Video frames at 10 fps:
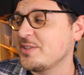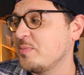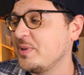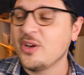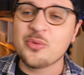to
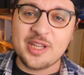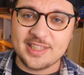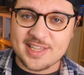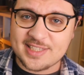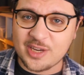be a
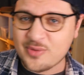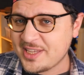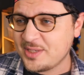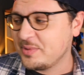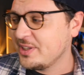realistic
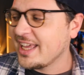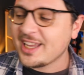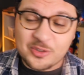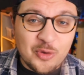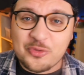recipe. Like,
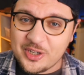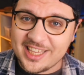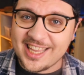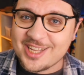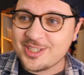no freaky
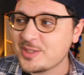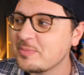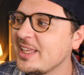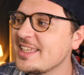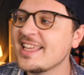gadgets,
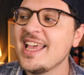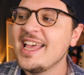please.